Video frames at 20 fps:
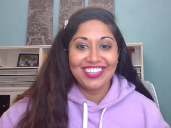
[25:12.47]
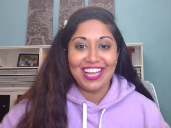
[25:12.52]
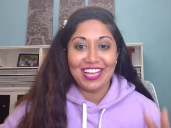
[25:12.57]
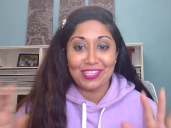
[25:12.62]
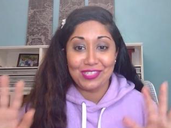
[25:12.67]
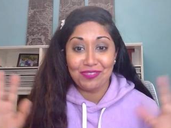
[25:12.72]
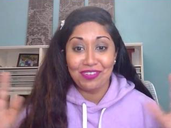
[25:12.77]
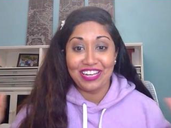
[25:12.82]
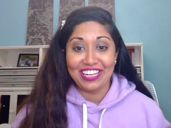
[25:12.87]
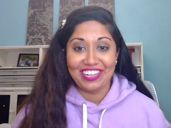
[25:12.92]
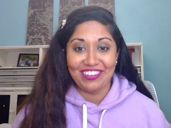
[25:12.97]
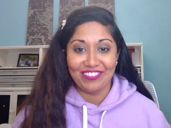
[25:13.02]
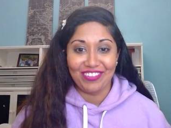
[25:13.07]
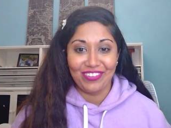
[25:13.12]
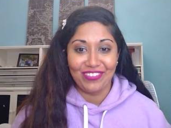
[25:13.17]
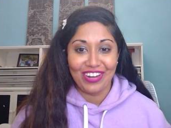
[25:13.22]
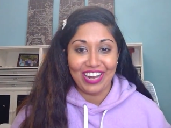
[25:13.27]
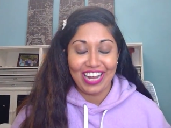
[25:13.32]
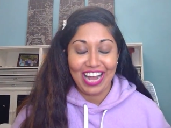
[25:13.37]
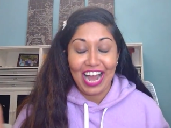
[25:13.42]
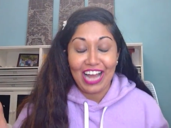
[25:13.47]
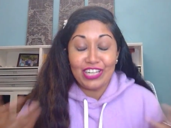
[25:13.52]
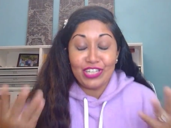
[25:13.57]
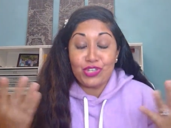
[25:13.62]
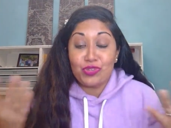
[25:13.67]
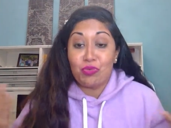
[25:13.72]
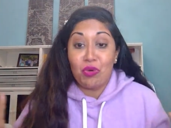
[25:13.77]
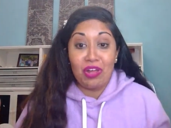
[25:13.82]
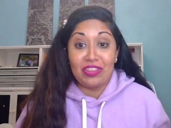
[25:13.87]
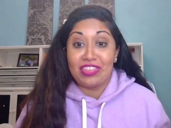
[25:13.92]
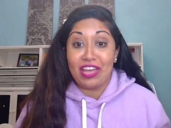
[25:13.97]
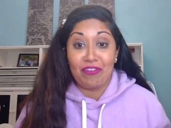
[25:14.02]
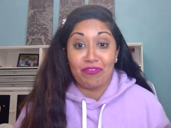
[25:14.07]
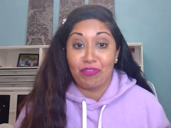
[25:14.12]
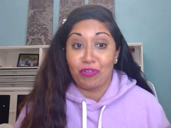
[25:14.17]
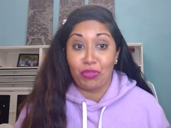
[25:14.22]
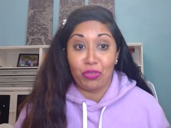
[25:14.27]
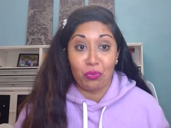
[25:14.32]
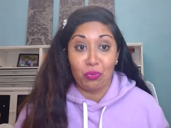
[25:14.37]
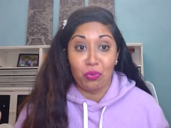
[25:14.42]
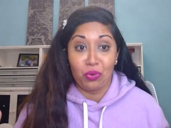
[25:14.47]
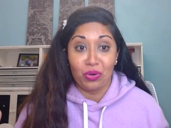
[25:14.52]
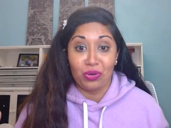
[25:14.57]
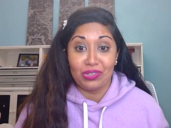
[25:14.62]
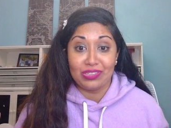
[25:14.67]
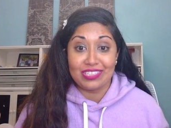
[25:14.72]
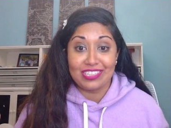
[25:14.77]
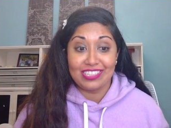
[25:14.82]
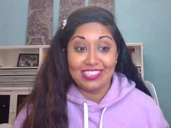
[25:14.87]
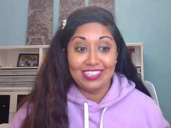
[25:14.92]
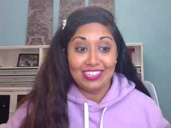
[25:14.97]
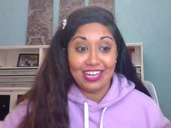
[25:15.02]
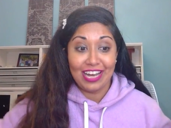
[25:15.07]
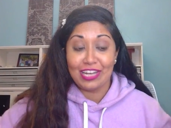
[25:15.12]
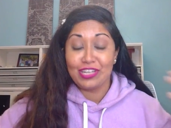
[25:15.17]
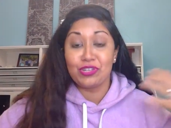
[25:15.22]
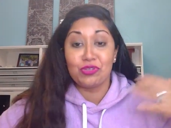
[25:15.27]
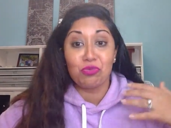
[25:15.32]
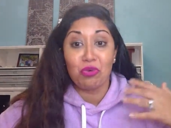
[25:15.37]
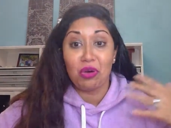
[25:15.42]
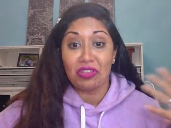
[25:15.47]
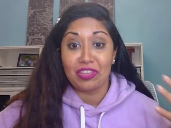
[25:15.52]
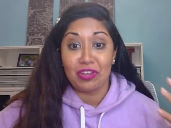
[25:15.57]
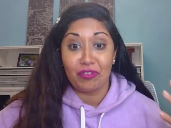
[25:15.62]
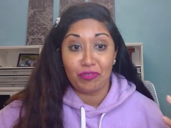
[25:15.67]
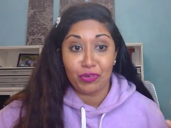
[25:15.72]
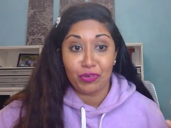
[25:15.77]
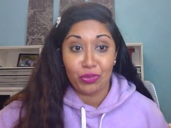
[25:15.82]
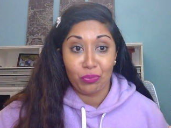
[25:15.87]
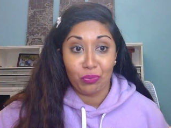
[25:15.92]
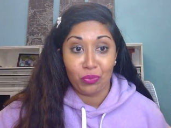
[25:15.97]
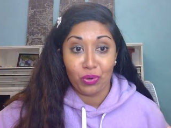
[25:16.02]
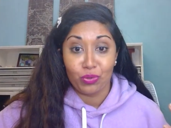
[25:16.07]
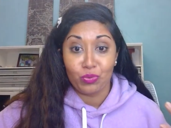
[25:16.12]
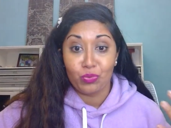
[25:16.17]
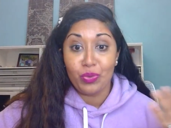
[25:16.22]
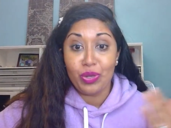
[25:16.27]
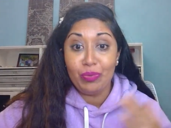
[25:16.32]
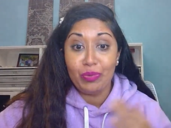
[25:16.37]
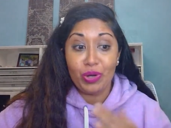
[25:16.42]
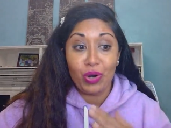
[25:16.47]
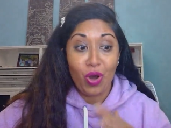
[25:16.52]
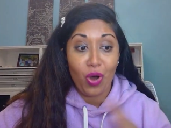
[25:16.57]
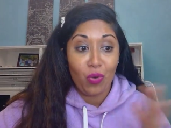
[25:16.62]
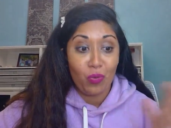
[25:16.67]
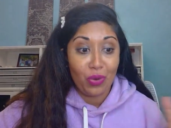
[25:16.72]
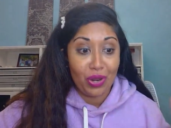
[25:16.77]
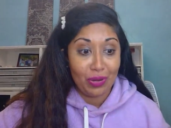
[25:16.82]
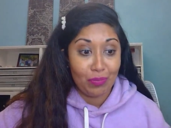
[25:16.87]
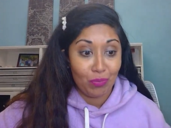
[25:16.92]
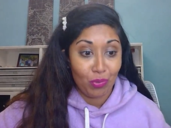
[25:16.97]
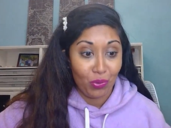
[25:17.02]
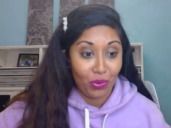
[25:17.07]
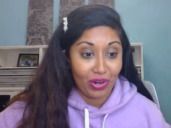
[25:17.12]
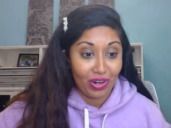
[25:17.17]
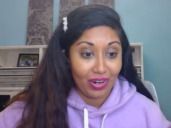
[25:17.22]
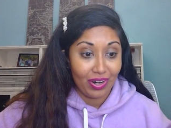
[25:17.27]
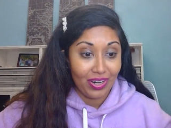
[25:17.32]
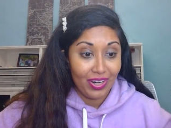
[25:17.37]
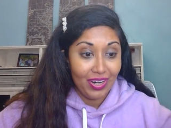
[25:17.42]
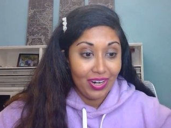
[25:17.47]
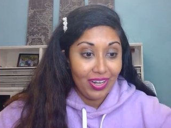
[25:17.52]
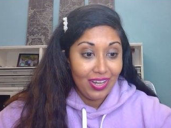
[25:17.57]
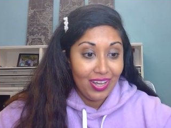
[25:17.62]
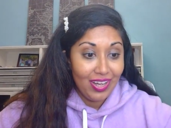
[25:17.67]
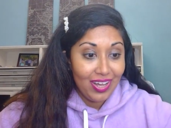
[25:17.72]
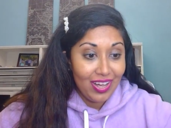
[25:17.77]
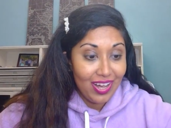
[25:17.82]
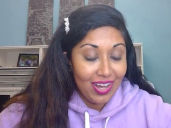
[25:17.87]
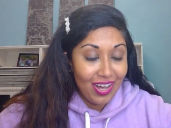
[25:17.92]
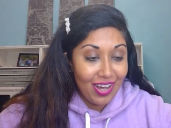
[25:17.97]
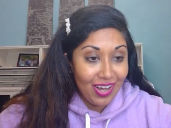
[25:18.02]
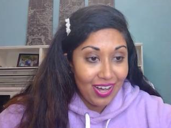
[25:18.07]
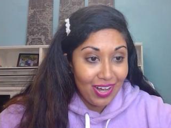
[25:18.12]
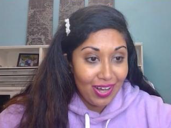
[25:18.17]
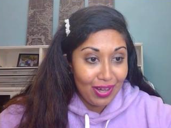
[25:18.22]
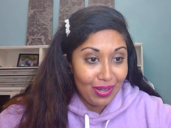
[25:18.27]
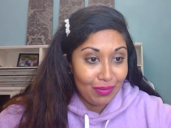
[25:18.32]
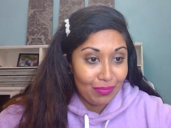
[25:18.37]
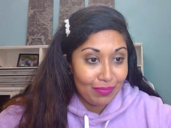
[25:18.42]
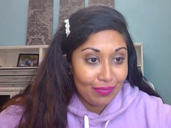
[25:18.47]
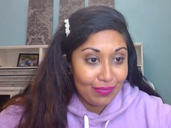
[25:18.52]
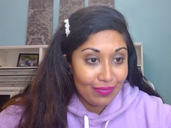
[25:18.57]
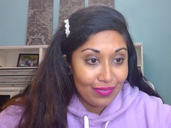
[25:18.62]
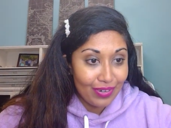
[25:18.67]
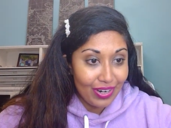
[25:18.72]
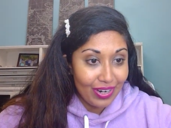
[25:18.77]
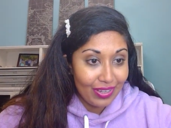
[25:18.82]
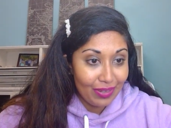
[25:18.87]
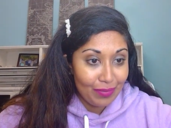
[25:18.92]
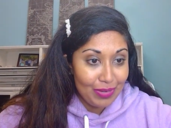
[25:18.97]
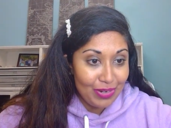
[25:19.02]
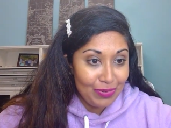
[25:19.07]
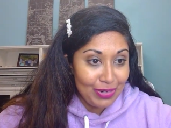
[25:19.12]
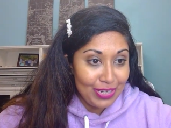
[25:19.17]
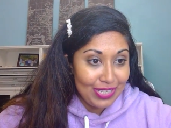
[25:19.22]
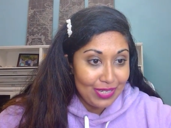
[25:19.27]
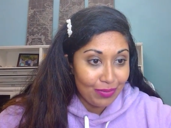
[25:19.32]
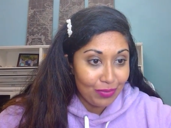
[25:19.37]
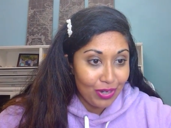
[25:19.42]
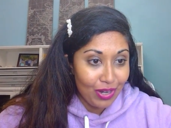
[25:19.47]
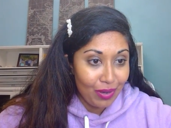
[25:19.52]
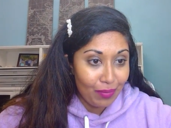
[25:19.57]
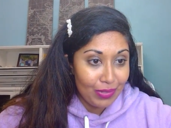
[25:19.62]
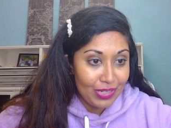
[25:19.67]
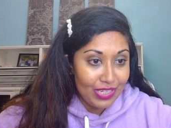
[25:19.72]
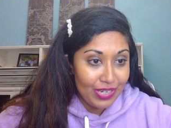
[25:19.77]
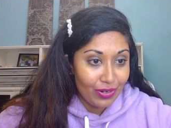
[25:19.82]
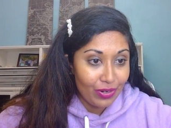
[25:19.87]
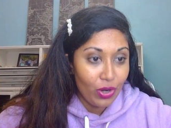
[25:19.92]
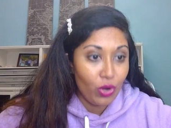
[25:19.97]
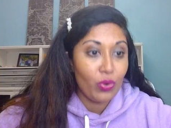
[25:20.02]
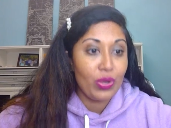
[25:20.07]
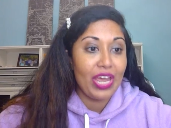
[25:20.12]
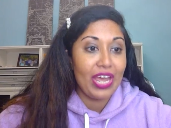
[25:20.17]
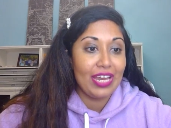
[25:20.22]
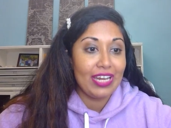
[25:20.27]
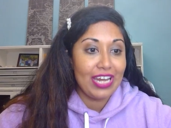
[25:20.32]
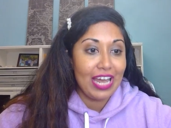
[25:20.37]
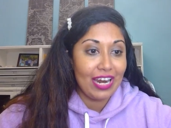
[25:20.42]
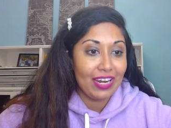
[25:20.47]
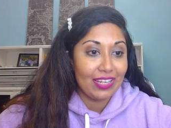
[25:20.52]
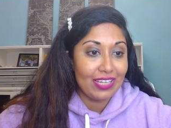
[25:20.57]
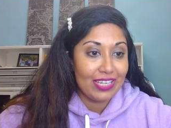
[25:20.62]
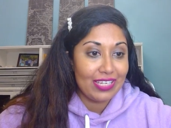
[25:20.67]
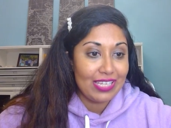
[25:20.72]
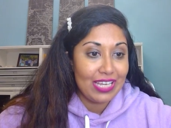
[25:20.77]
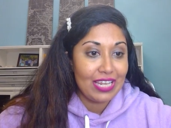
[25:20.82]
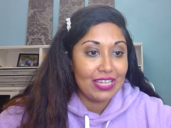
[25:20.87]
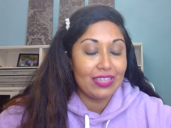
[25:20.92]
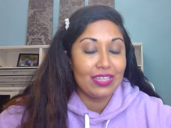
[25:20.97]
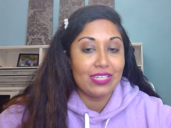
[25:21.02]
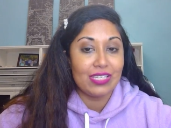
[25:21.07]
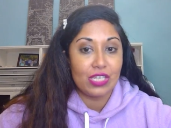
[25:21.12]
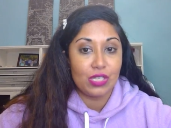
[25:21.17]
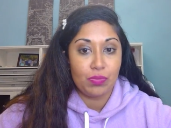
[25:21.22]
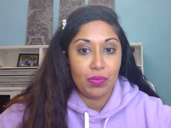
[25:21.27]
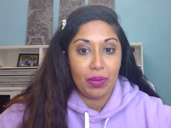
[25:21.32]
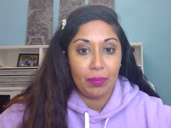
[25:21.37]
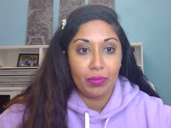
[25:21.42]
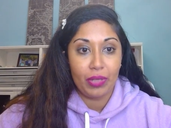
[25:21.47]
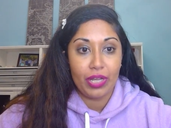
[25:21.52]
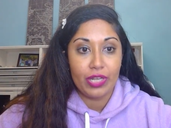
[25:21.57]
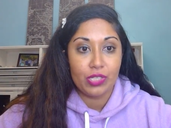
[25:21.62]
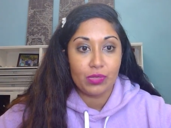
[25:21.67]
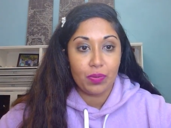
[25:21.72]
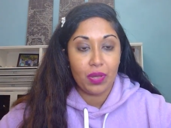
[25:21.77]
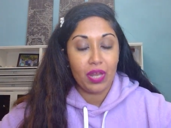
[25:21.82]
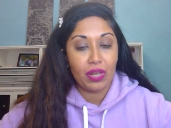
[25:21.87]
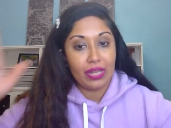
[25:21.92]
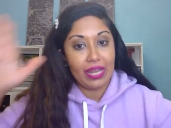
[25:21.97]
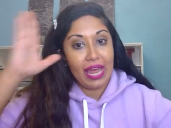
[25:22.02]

That's my giveaway. I just want that for the world. I just want that for the world. We would all win more. Um, all right, let me read some comments here. Okay, Natalie saying this is my blind spot.